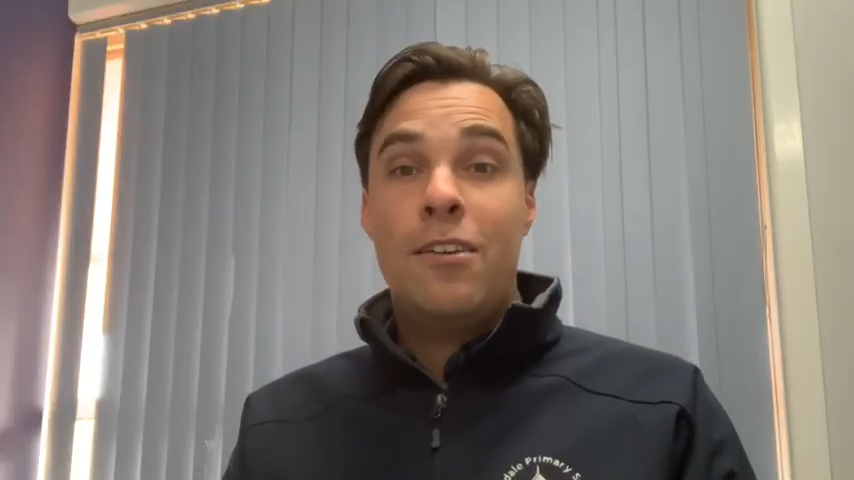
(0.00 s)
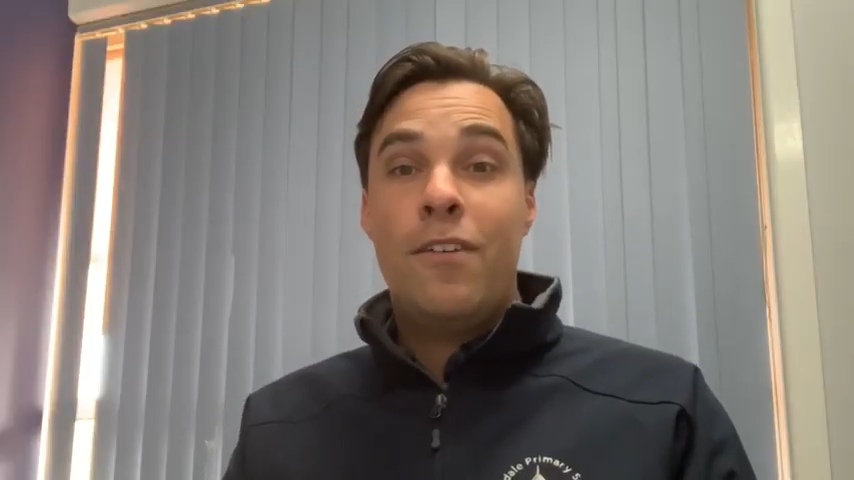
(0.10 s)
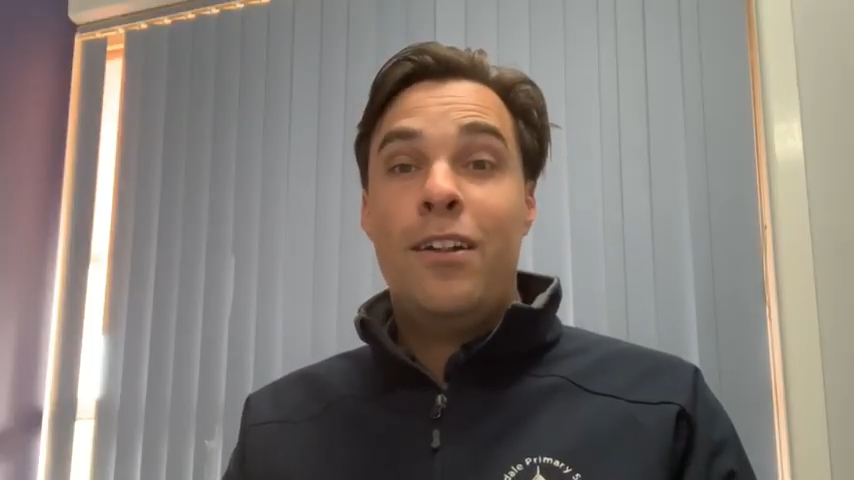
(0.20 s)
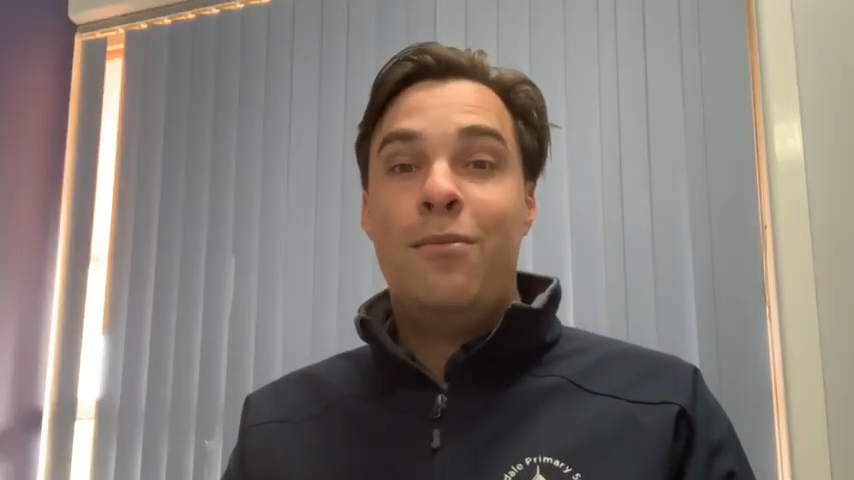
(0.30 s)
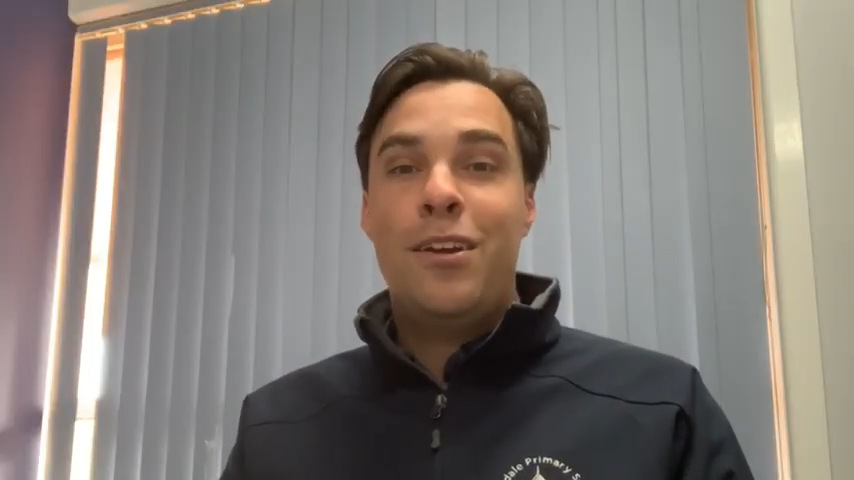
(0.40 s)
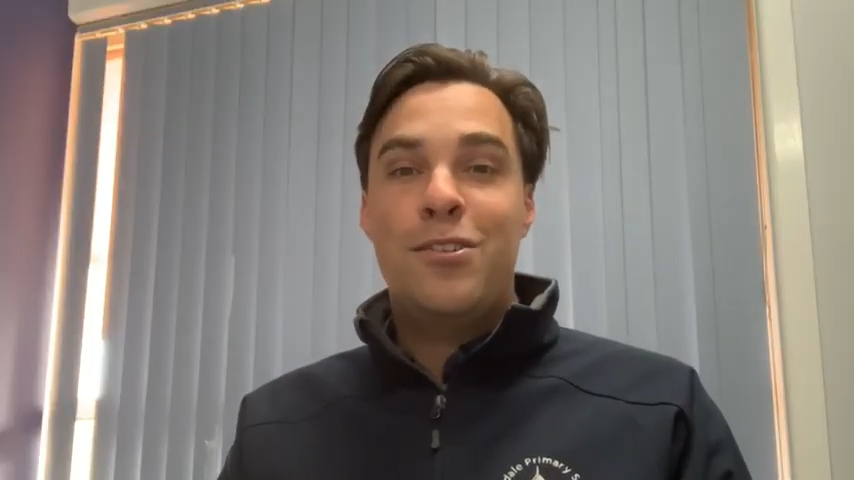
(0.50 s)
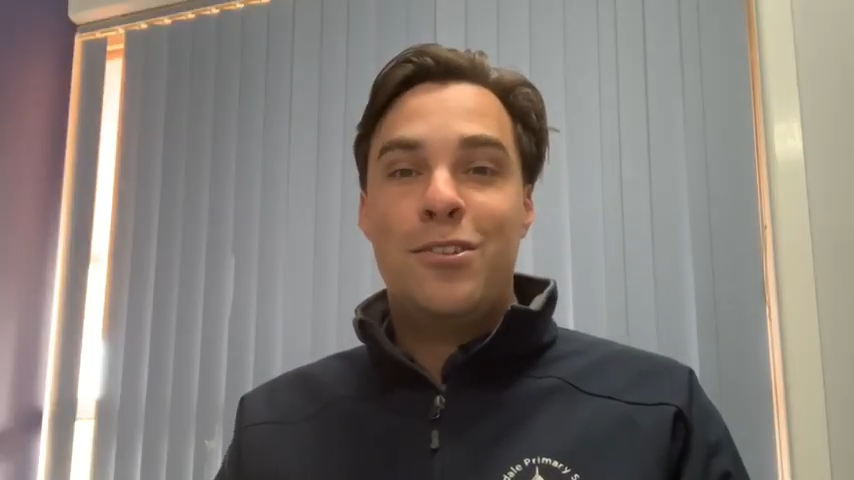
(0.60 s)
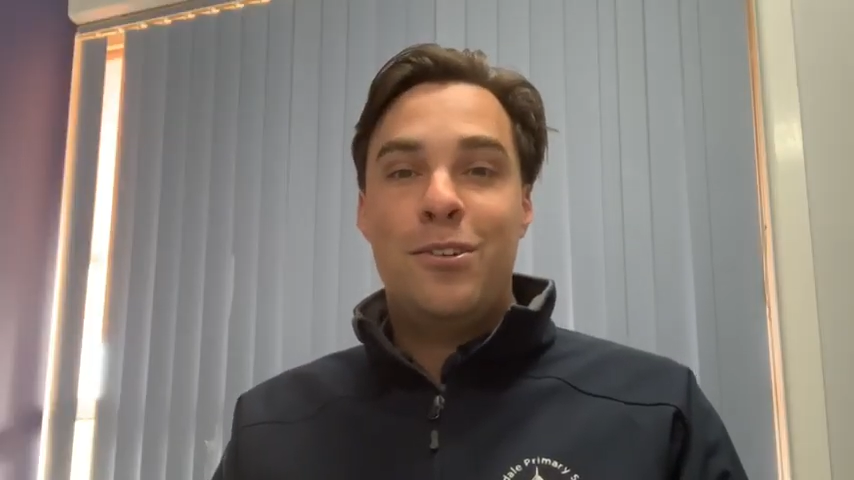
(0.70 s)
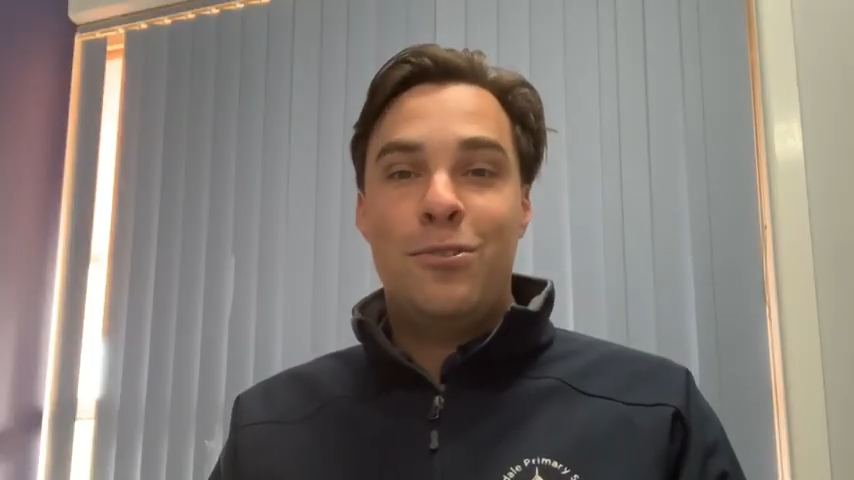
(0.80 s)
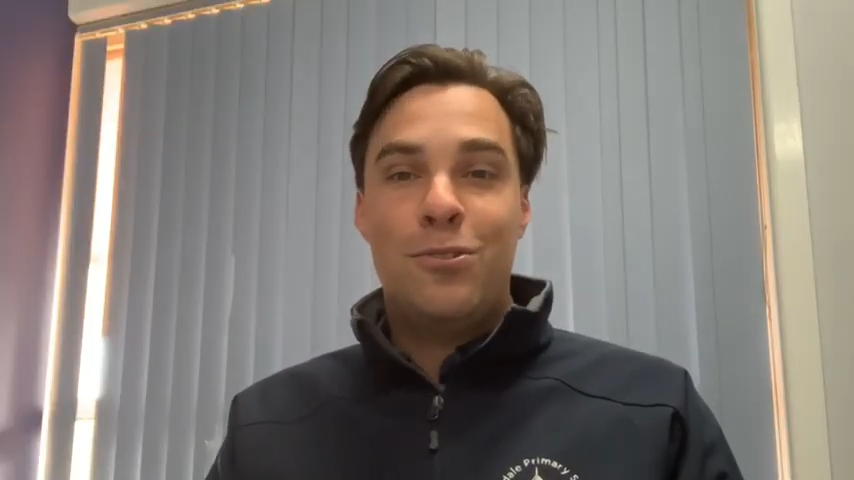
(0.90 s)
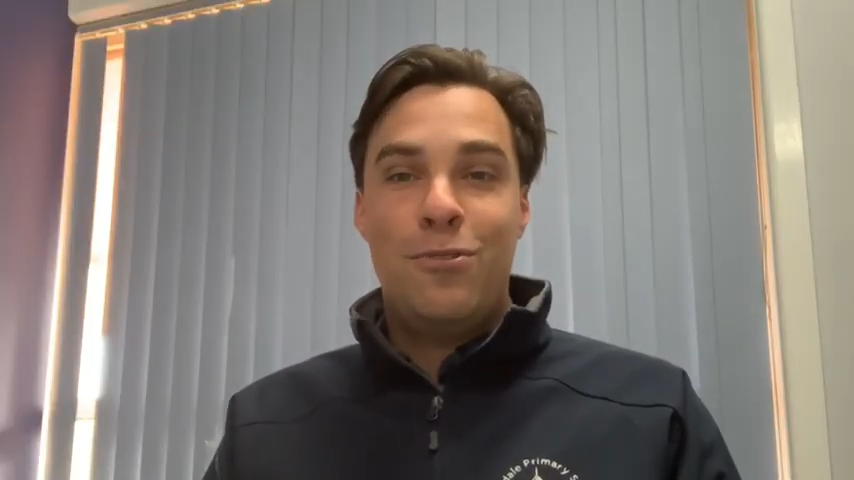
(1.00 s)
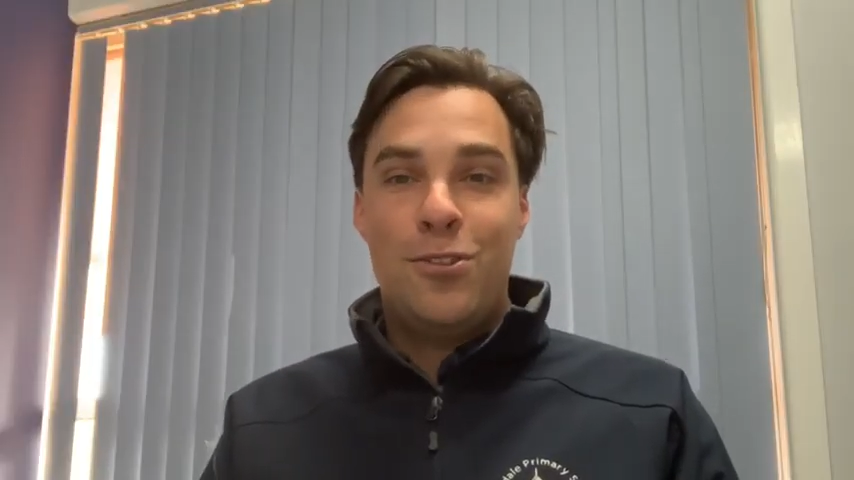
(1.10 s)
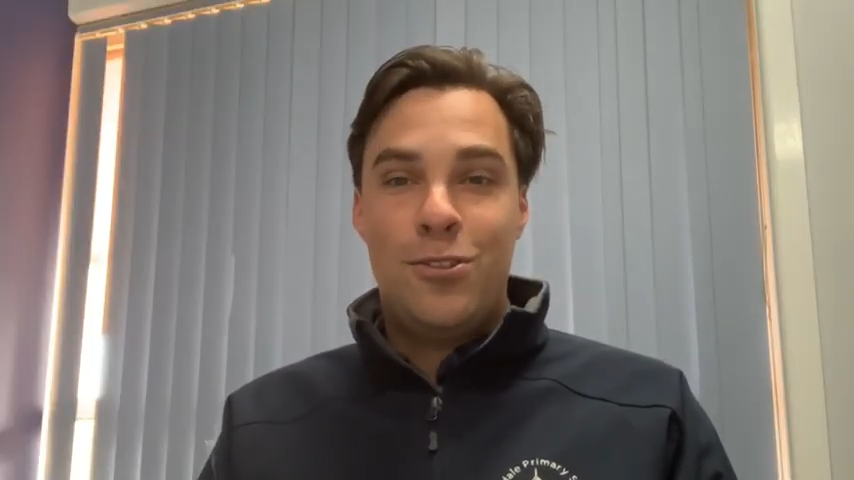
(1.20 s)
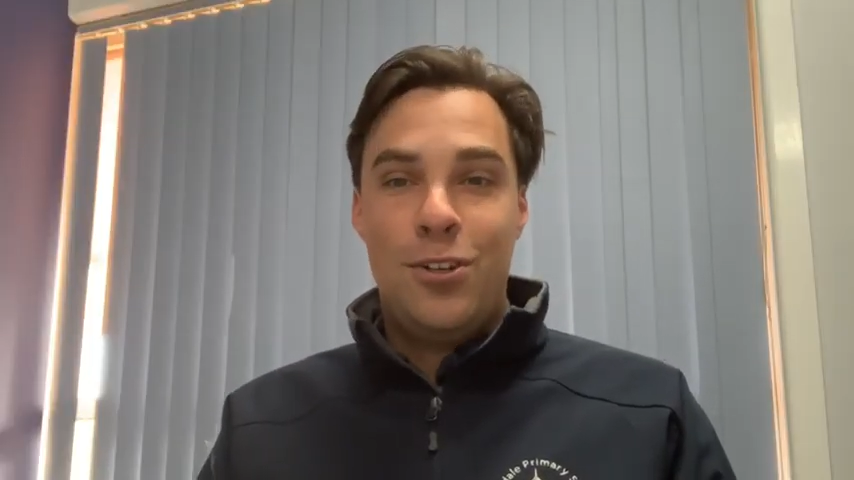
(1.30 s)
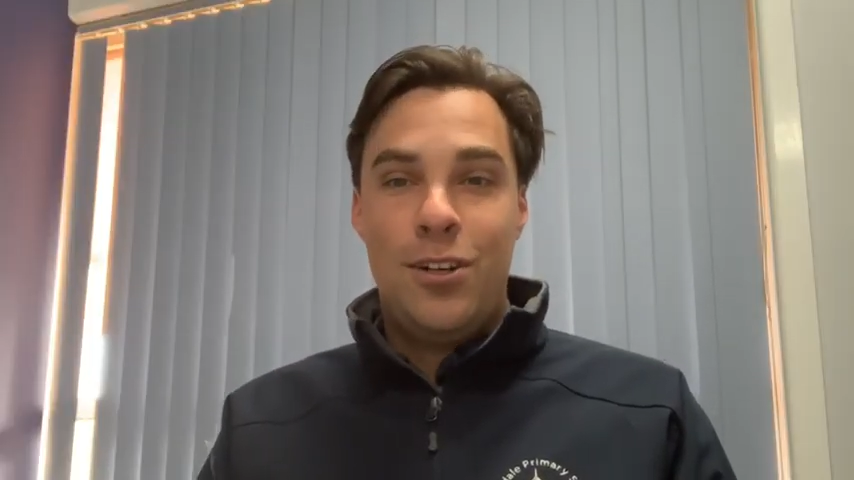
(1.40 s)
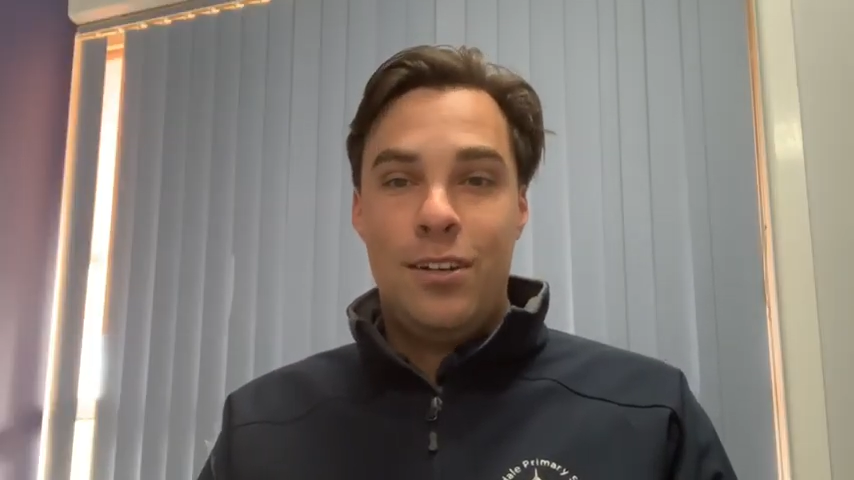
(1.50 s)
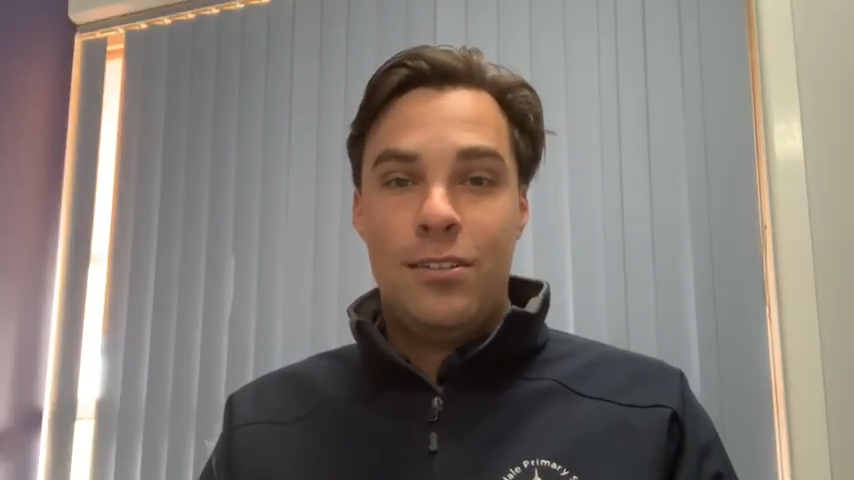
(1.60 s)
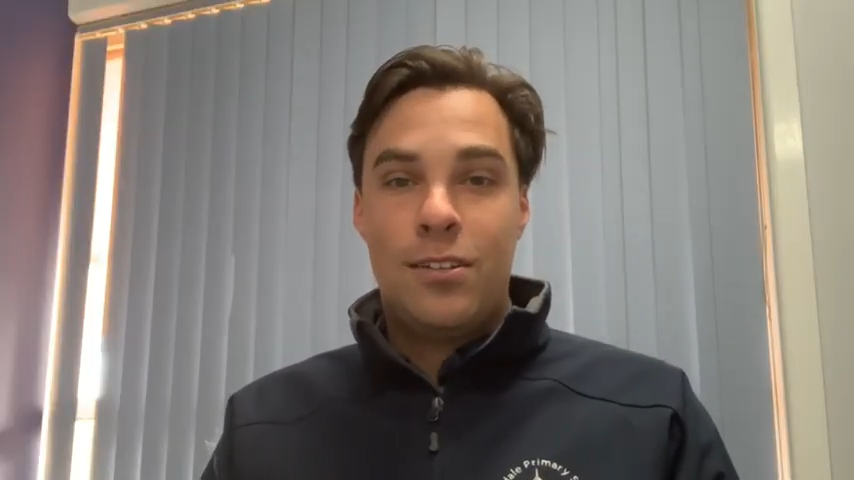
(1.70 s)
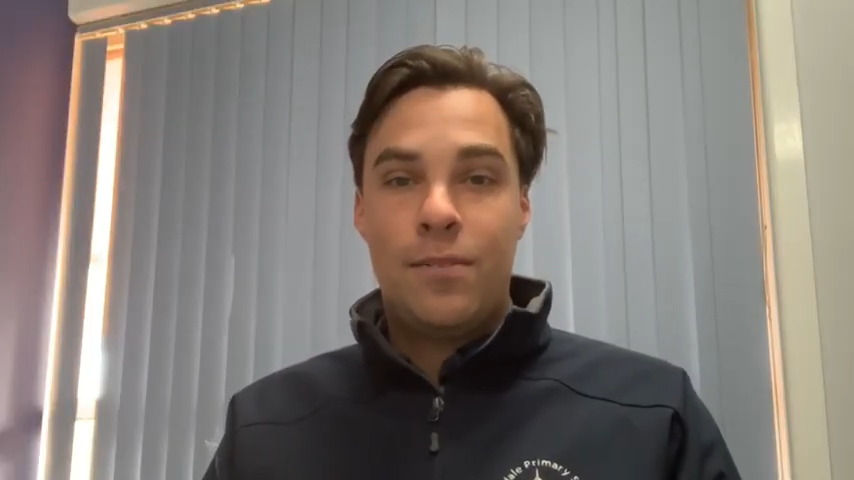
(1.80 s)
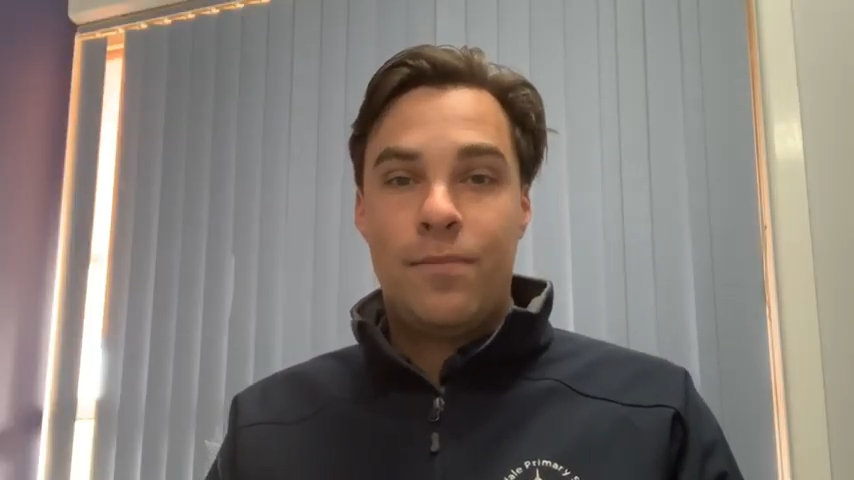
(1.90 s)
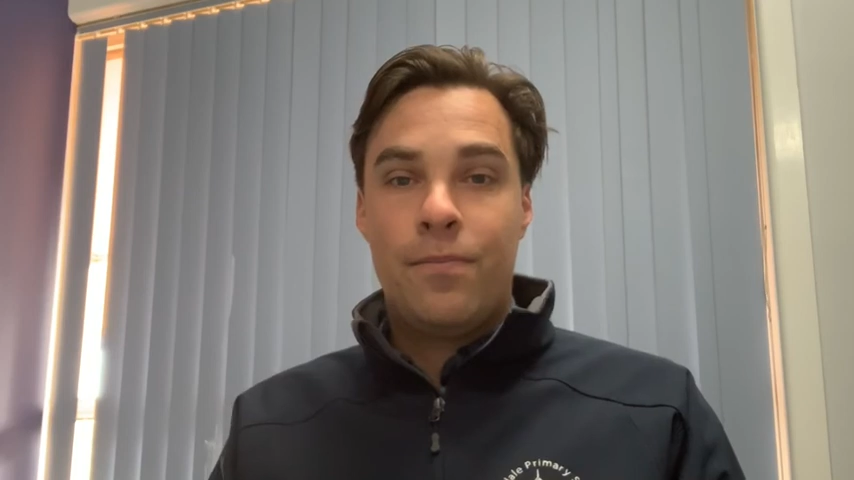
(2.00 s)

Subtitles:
develop these skills with students.